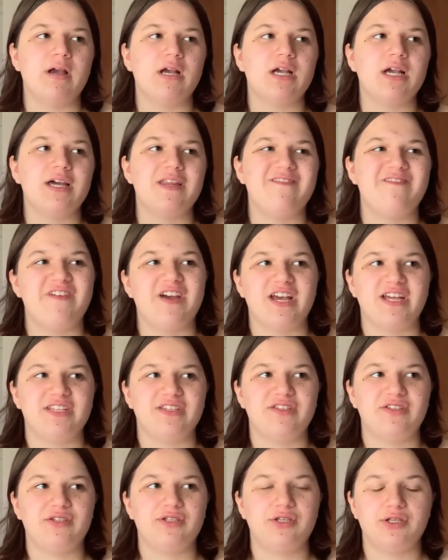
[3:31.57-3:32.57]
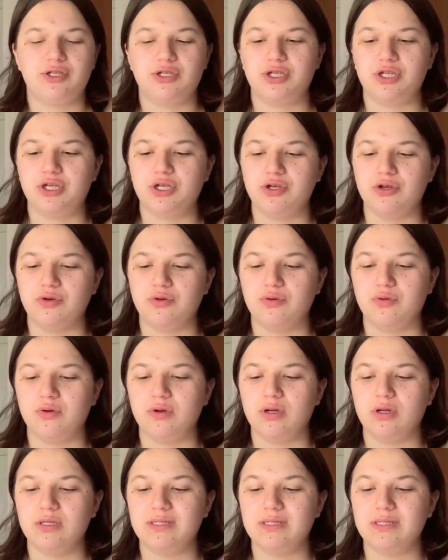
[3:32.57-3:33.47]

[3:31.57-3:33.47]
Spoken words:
confessed to